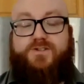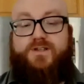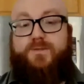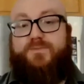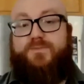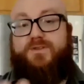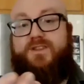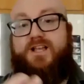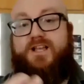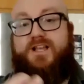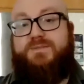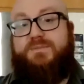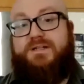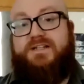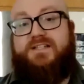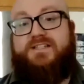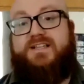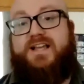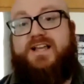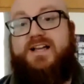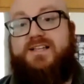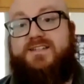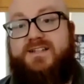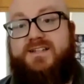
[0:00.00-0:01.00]
or something that's been
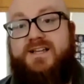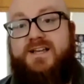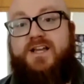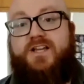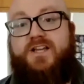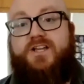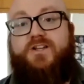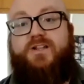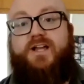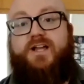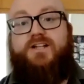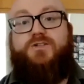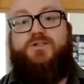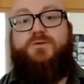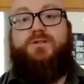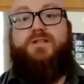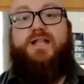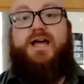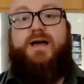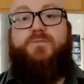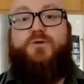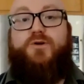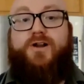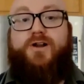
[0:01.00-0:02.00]
discussed you'd like to
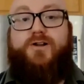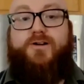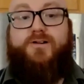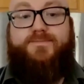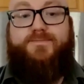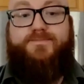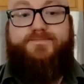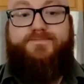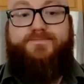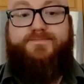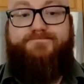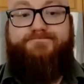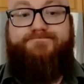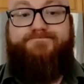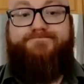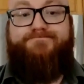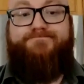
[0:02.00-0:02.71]
elaborate on.